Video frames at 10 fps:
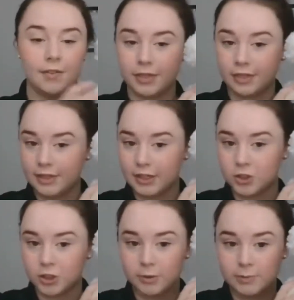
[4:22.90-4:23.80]
The
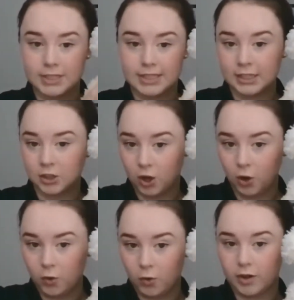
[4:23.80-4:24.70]
germs didn't
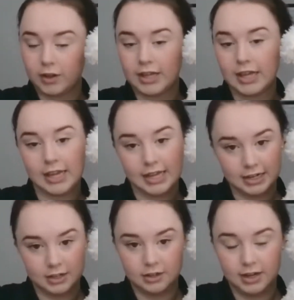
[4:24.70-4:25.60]
go
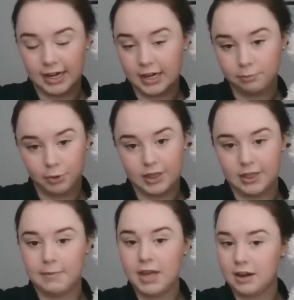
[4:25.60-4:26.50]
in, he didn't breathe
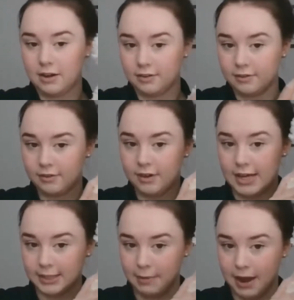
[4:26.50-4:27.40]
them in.
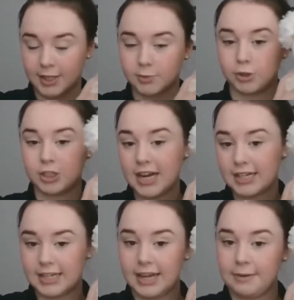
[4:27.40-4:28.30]
His mask
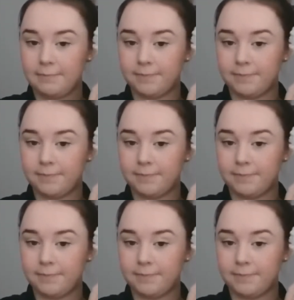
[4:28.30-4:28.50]
protected him.